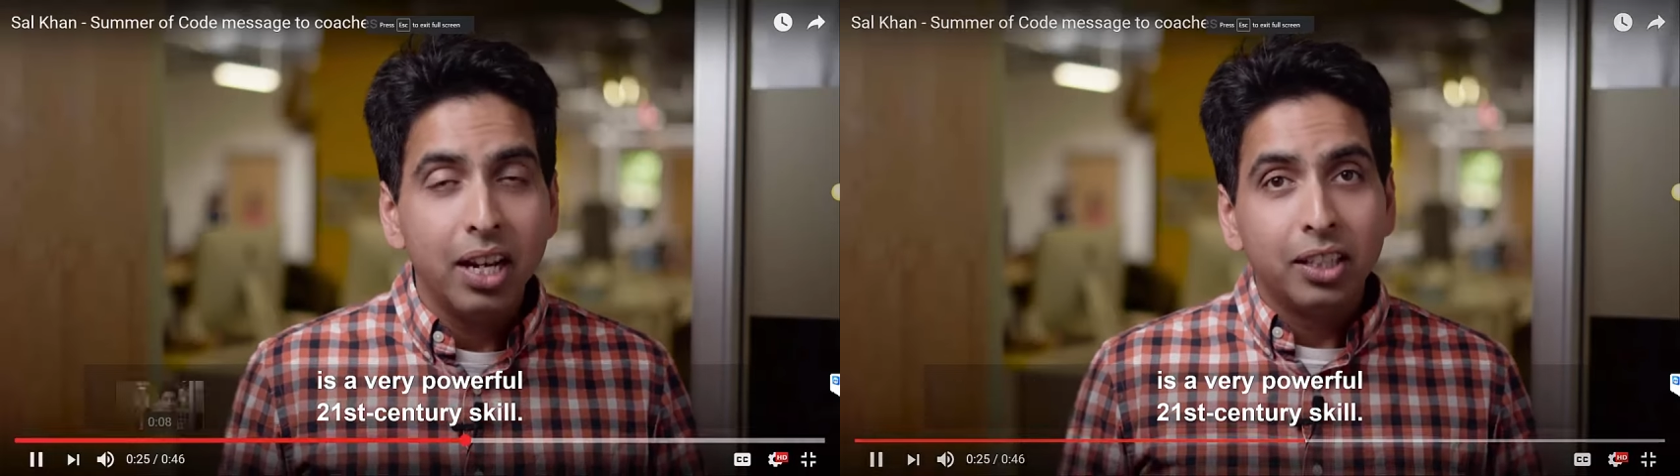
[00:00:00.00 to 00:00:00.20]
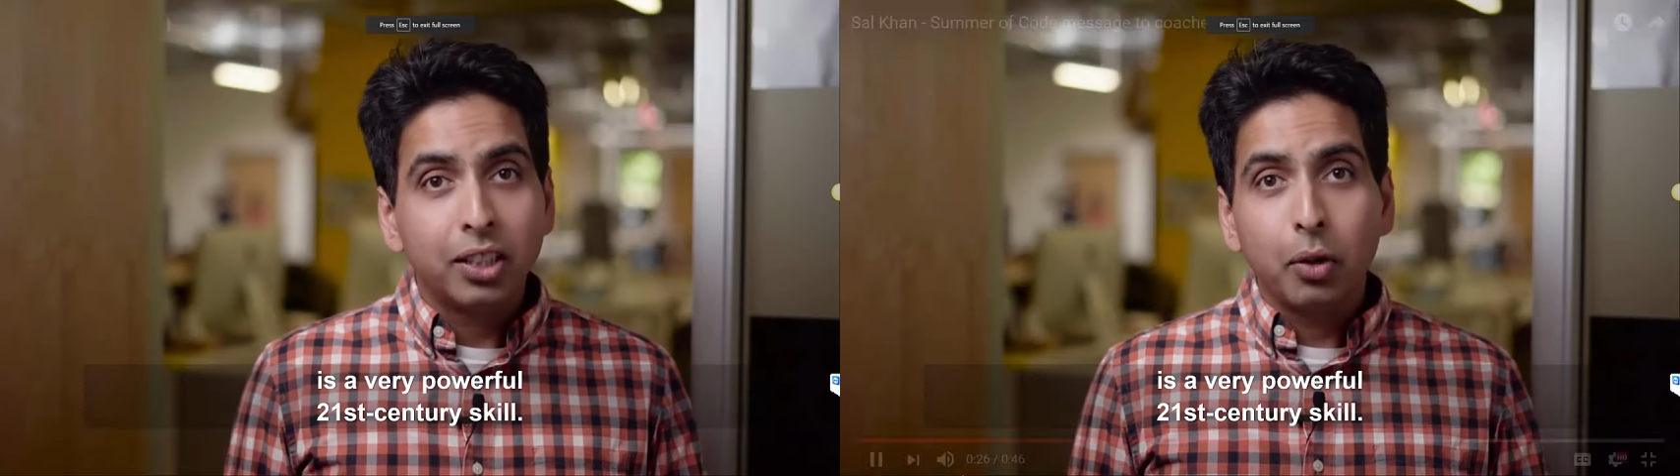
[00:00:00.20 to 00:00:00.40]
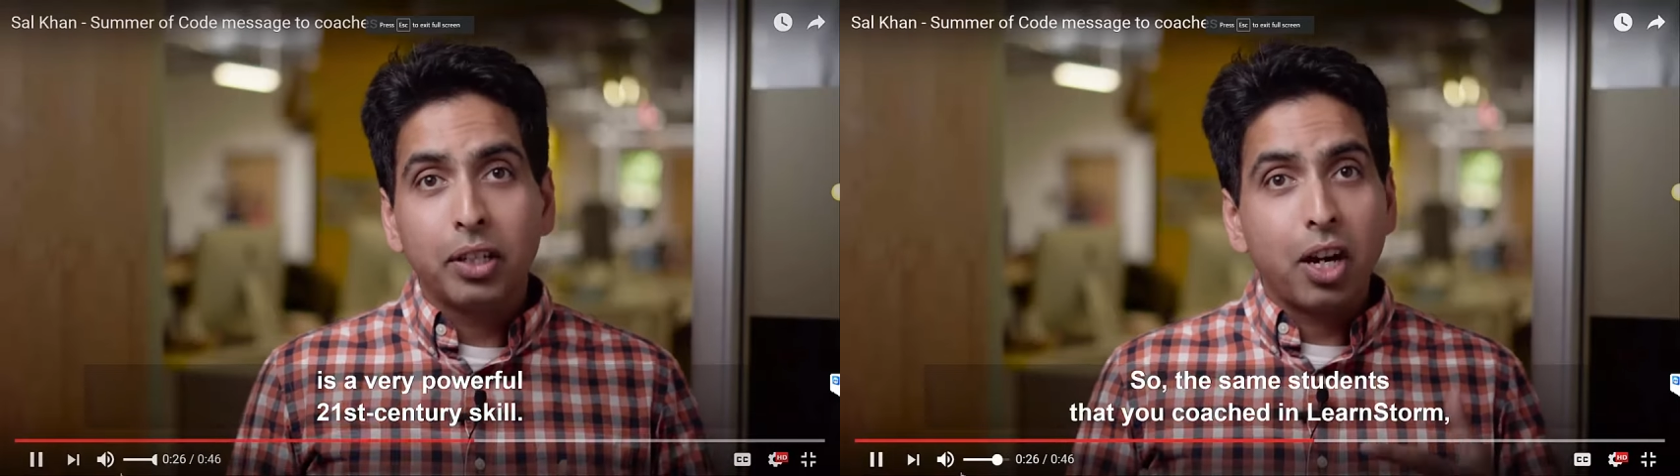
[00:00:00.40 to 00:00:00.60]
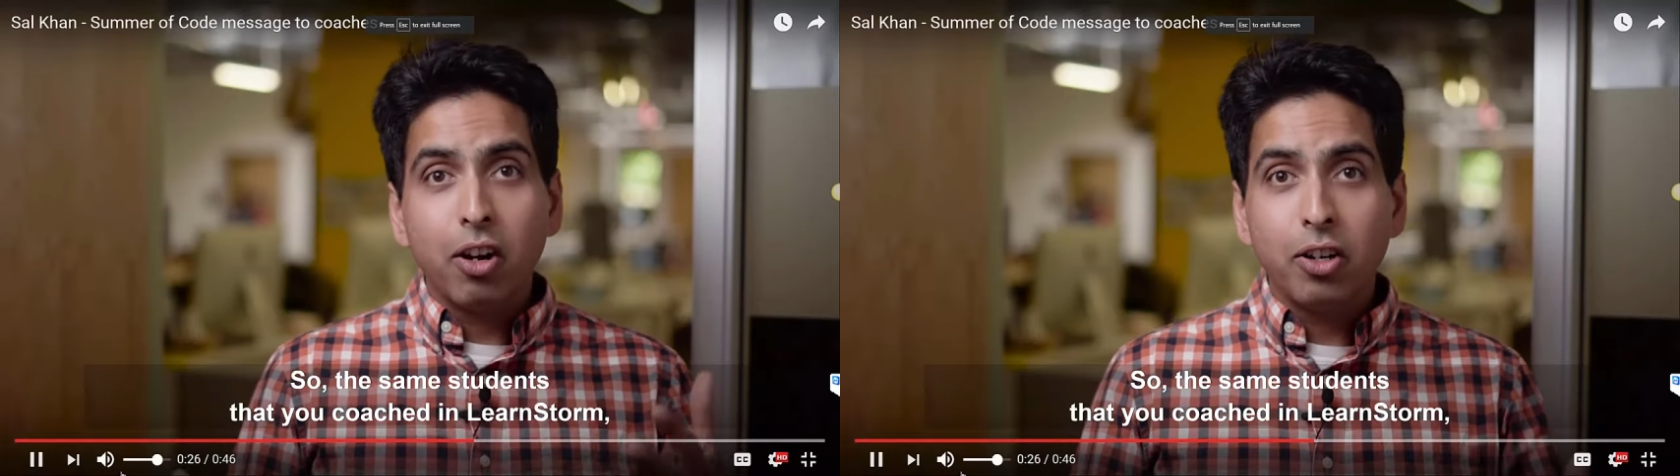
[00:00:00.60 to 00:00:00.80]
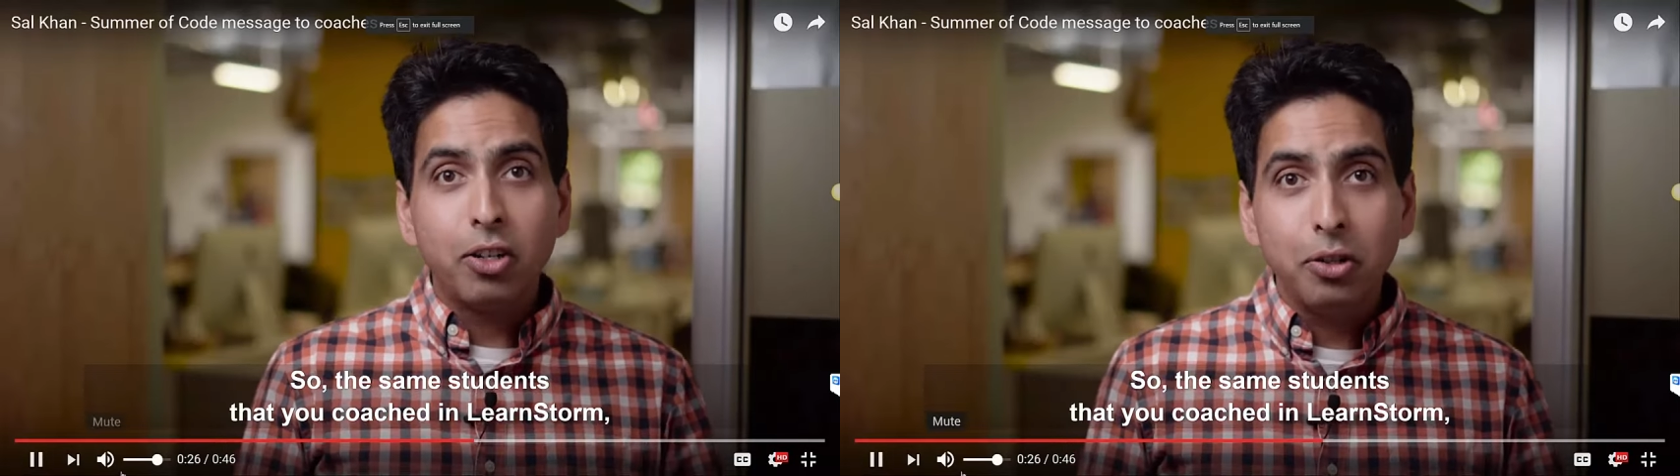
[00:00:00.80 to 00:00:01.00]
So
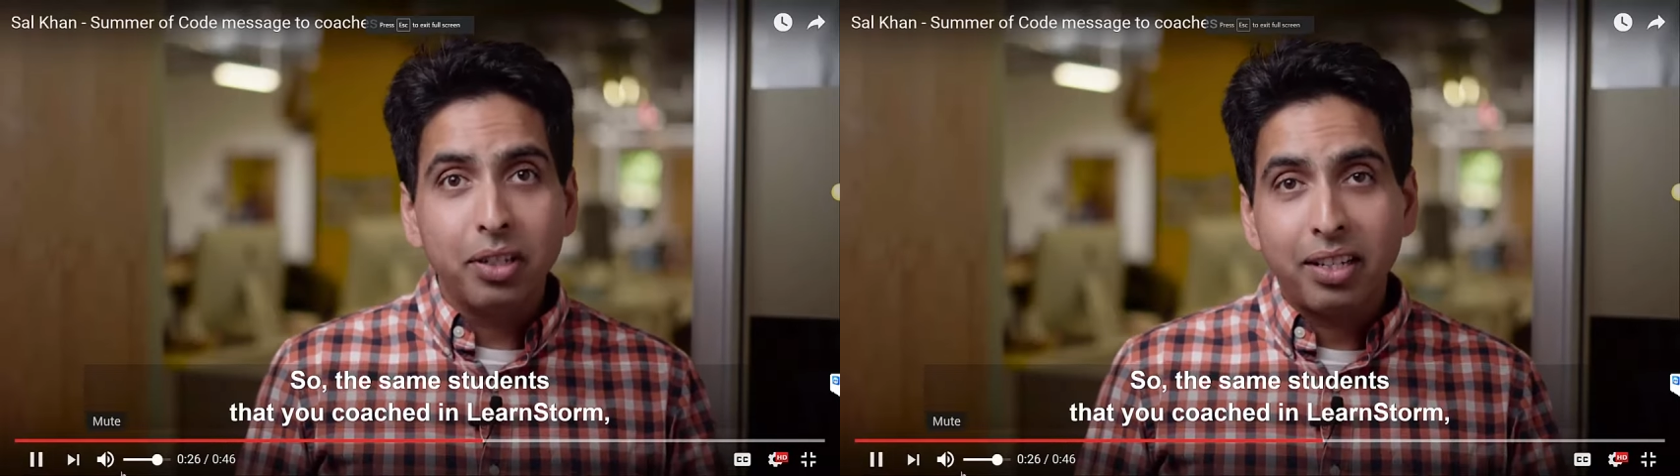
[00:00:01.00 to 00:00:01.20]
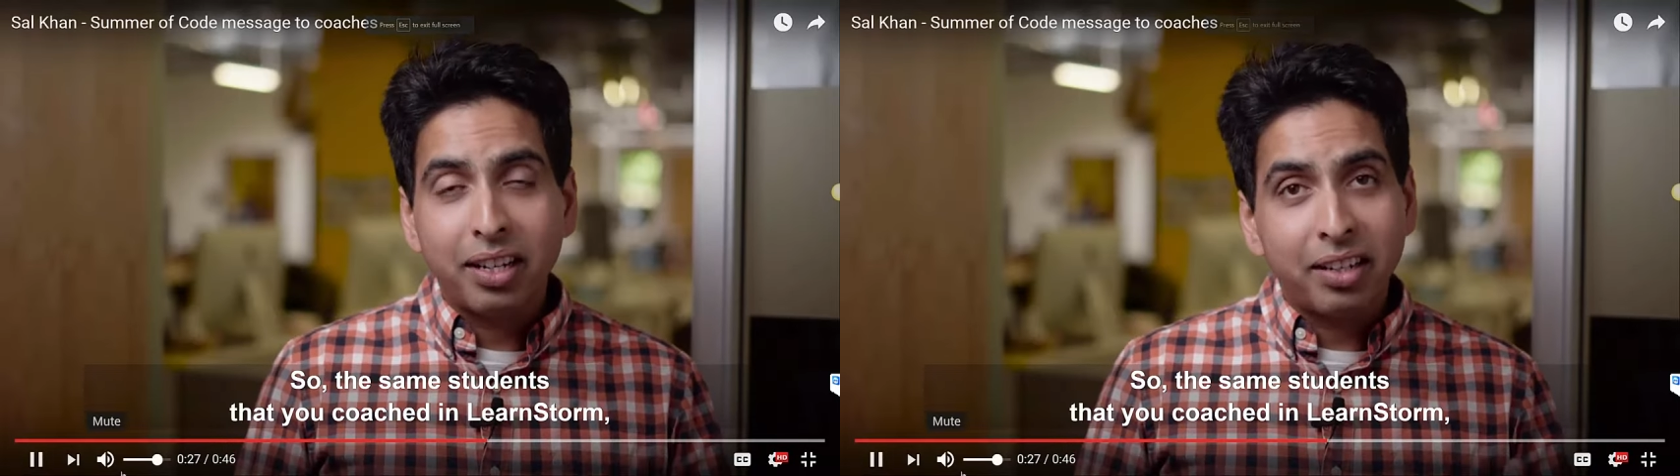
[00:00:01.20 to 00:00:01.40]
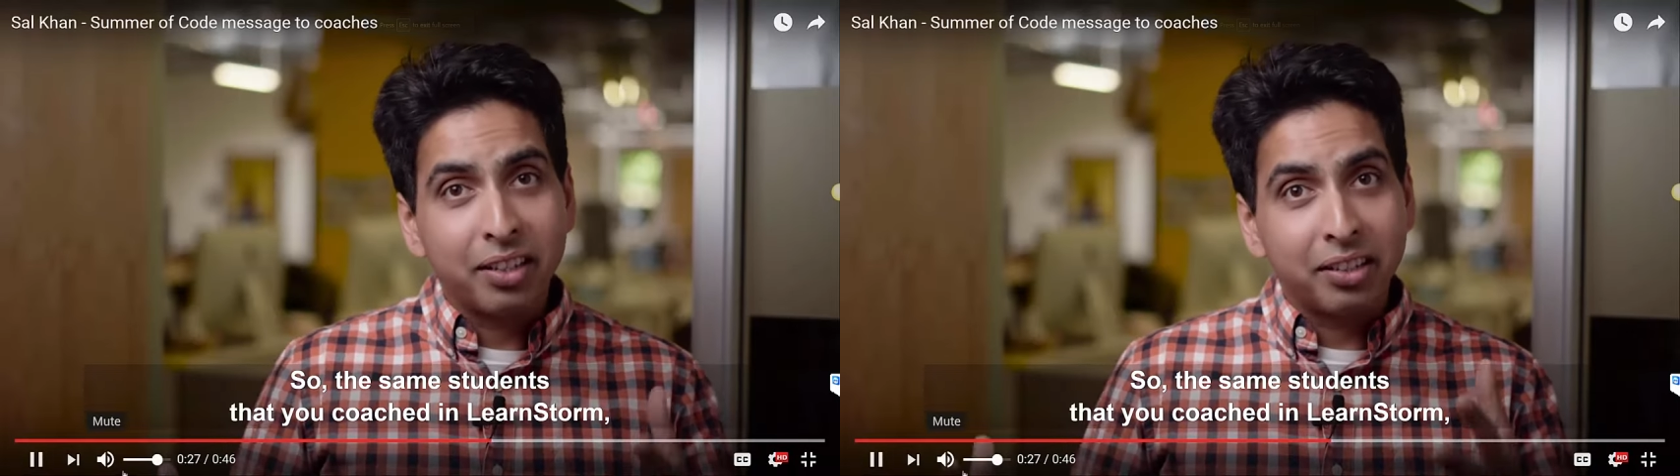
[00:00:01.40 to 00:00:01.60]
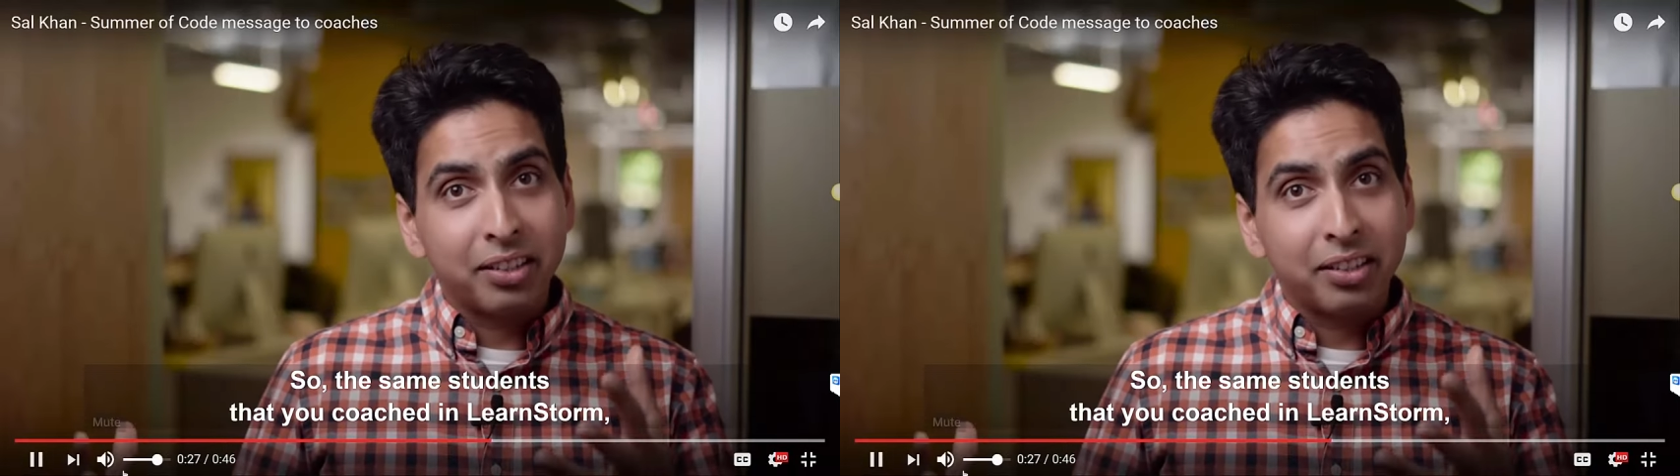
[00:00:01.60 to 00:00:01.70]
encourage you the